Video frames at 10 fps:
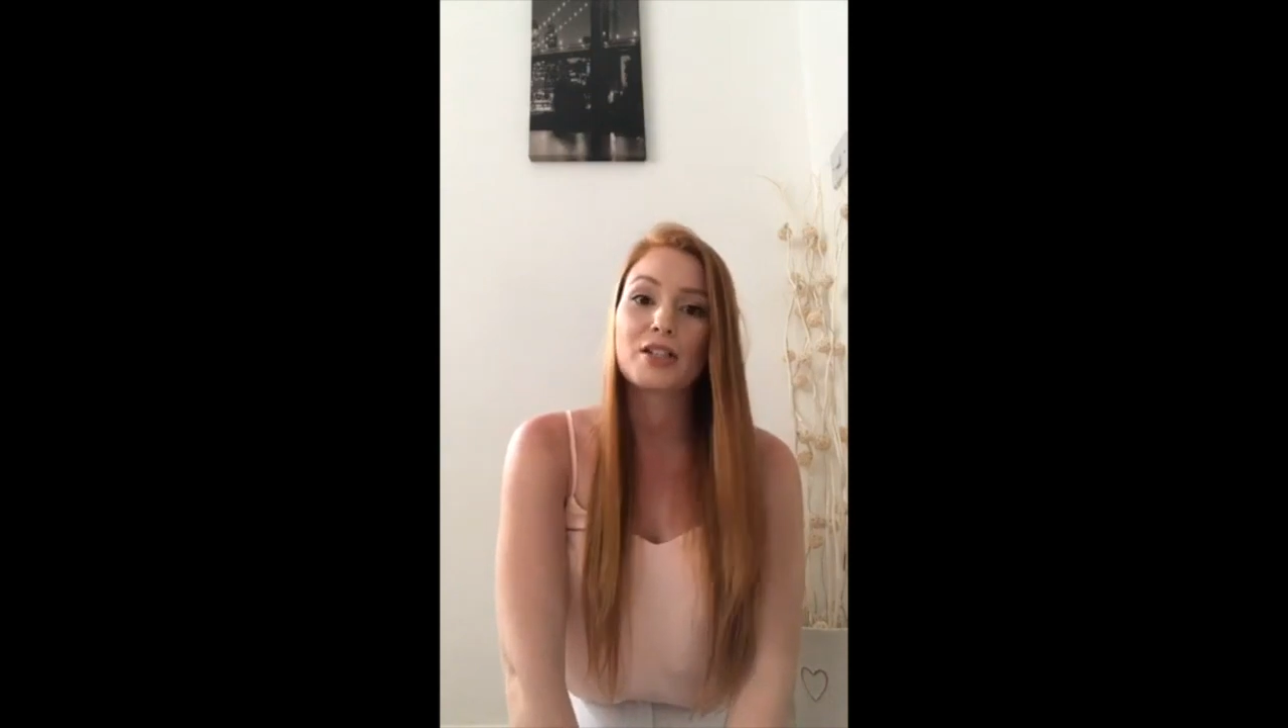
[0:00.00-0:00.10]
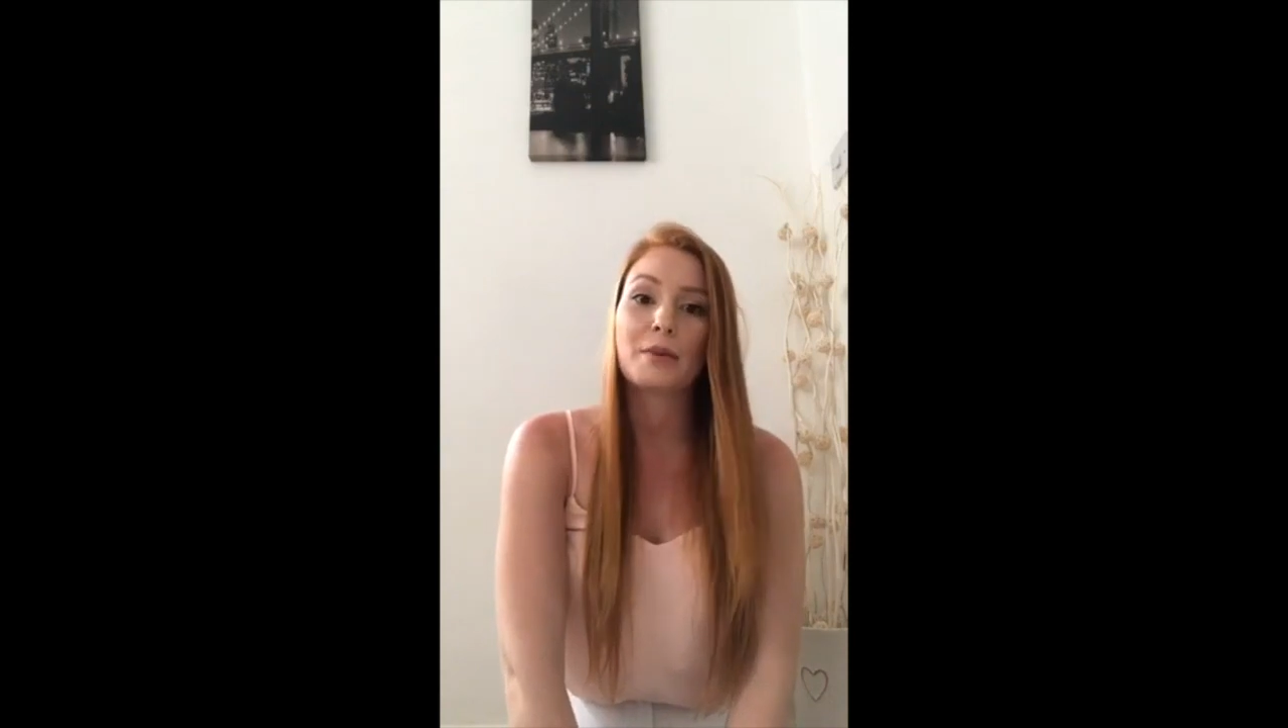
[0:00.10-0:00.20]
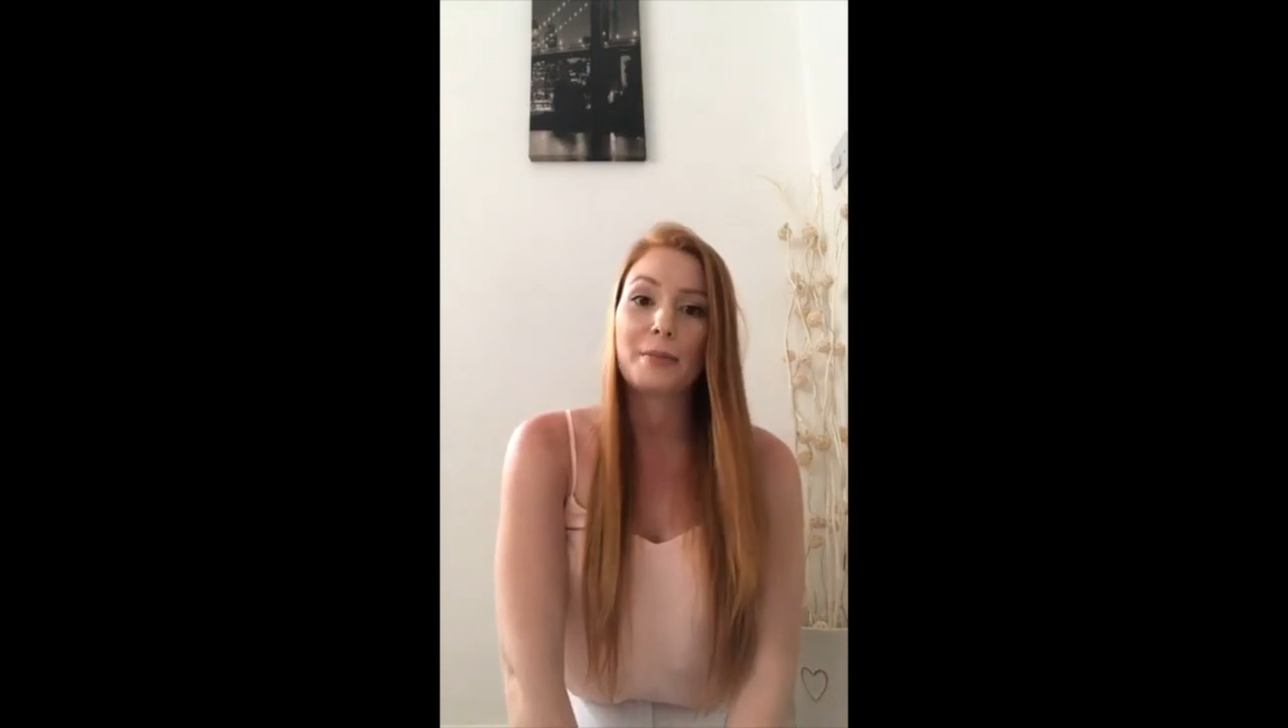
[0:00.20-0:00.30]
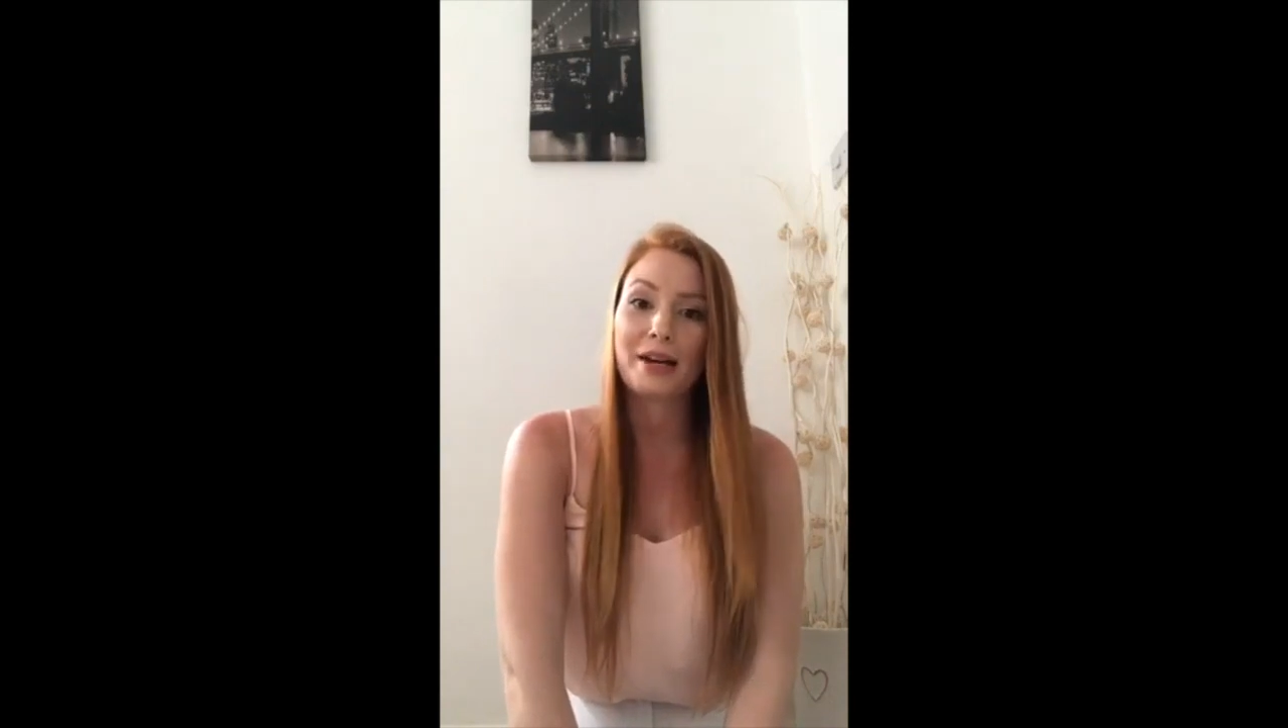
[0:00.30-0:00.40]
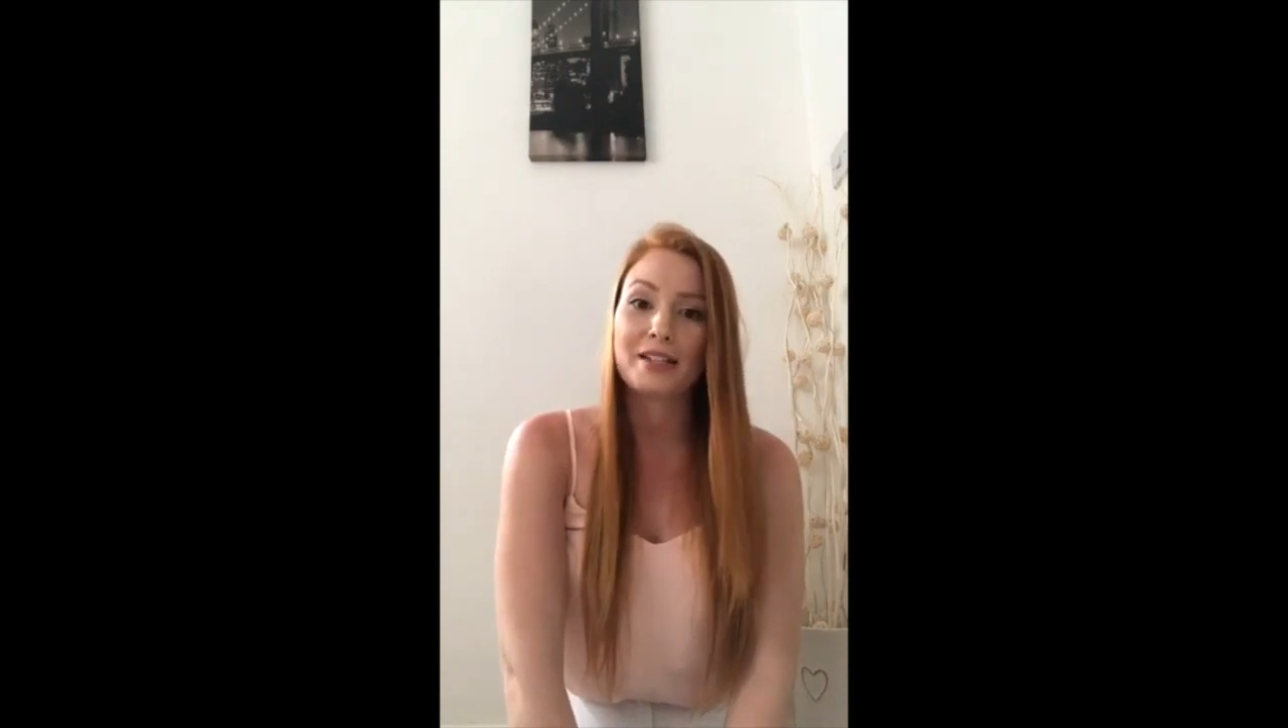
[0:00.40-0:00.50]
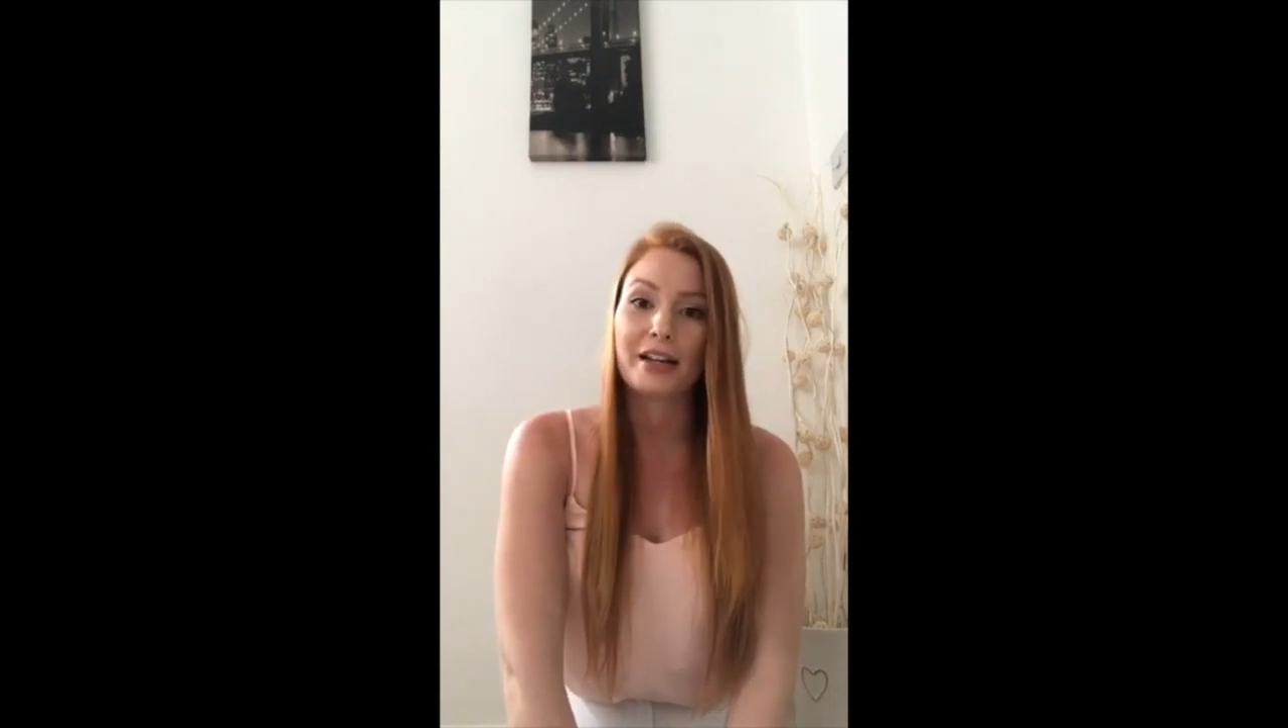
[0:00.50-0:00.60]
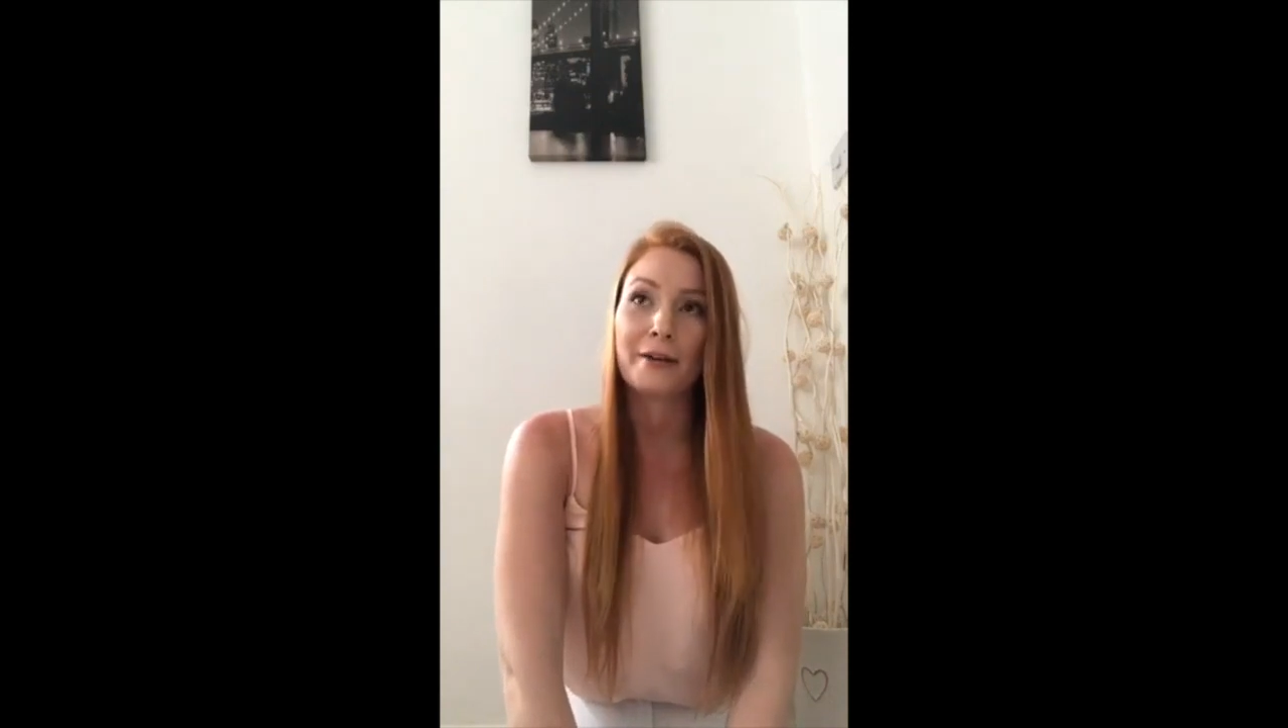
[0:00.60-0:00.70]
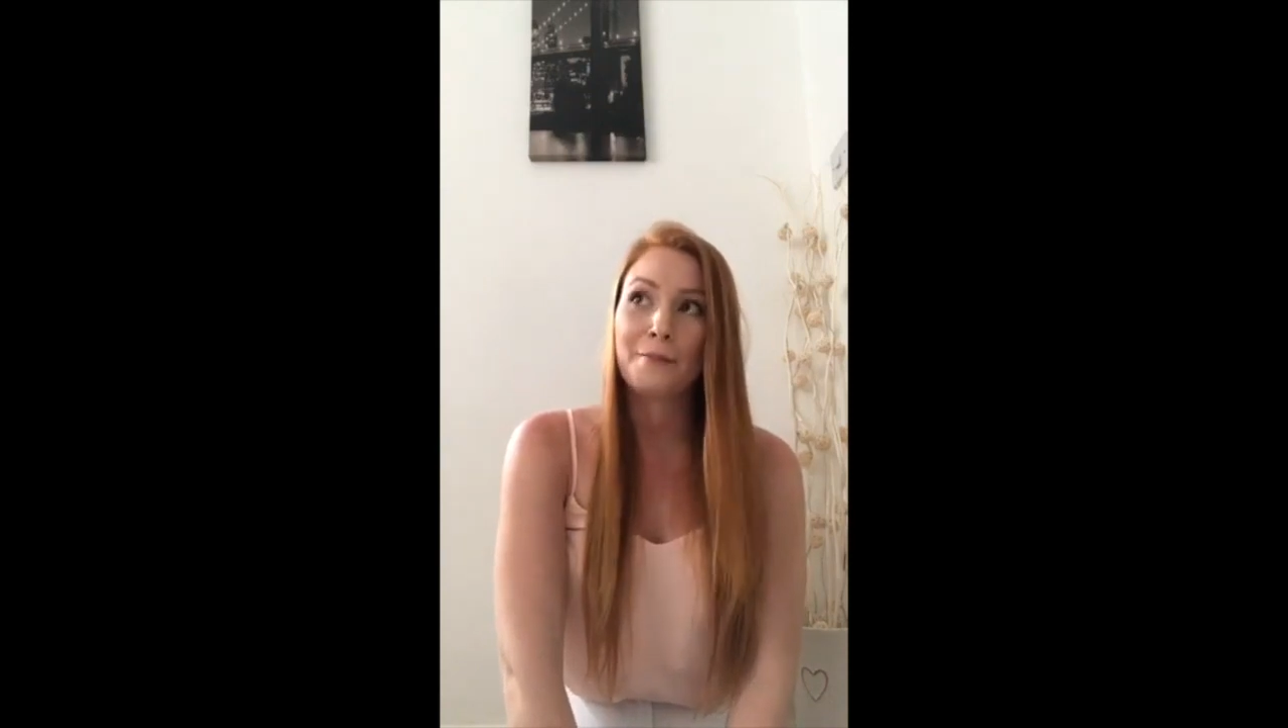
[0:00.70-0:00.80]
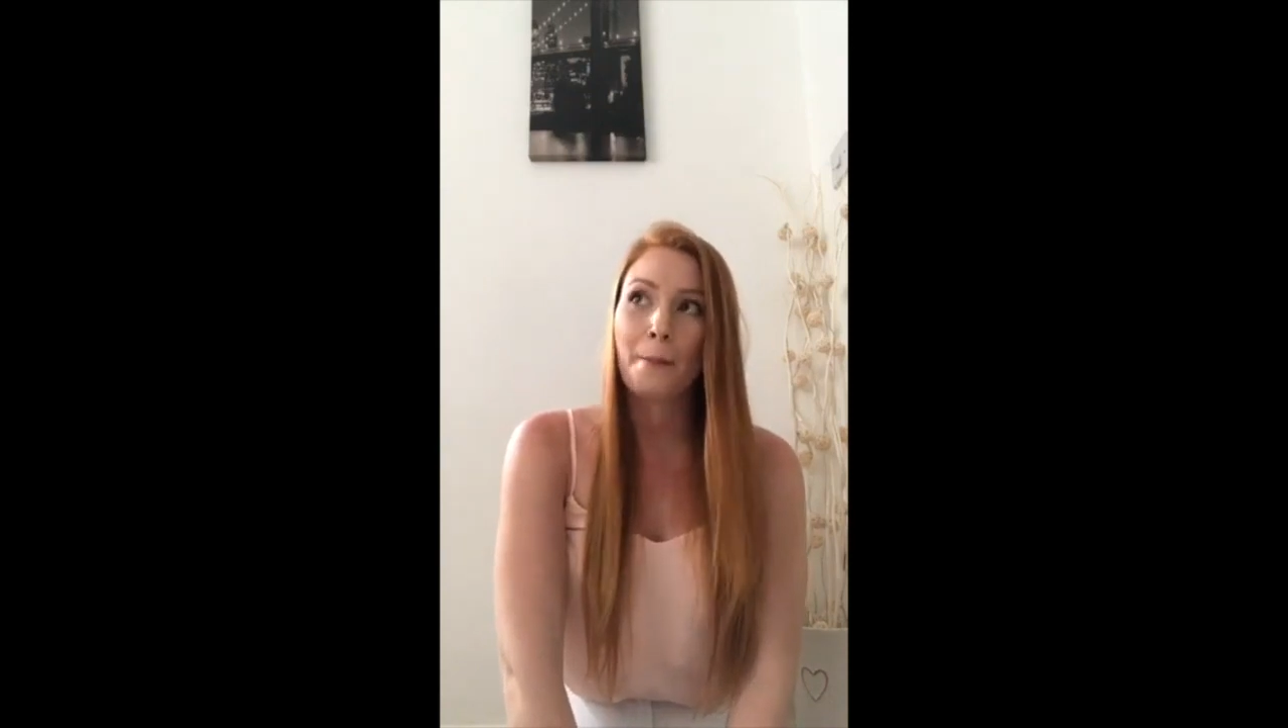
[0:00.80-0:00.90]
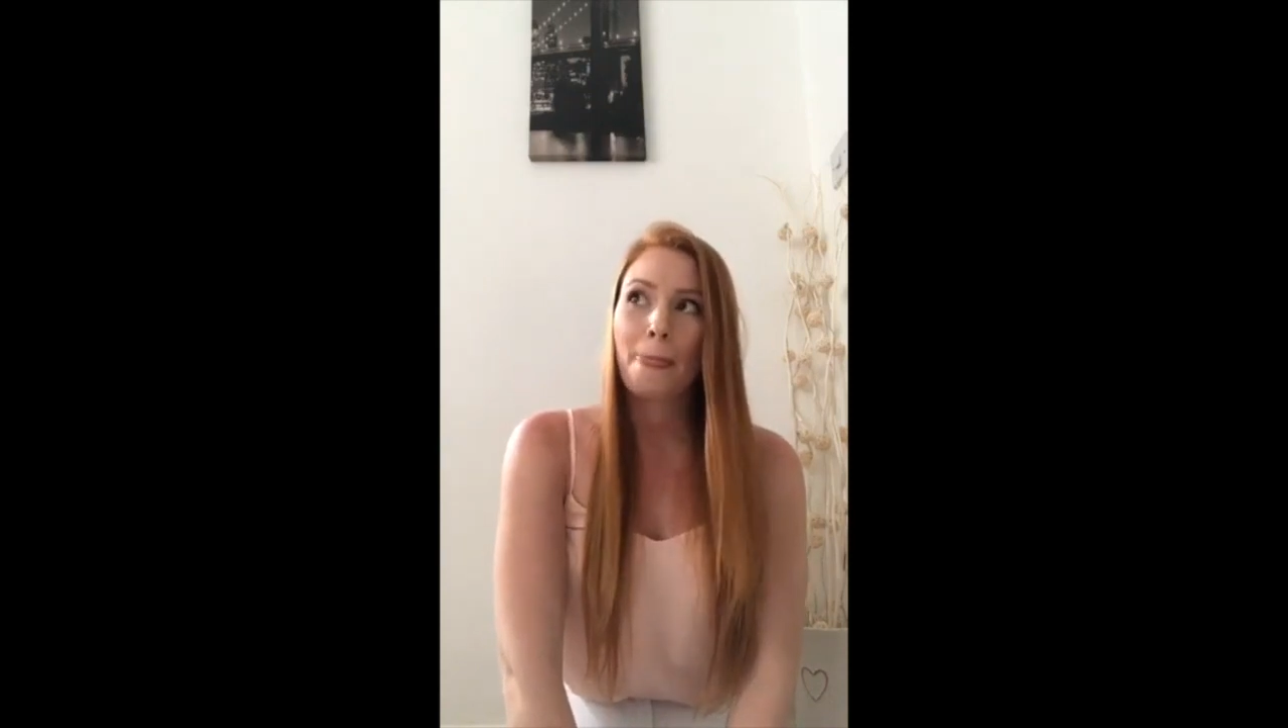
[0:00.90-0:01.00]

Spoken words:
to make better?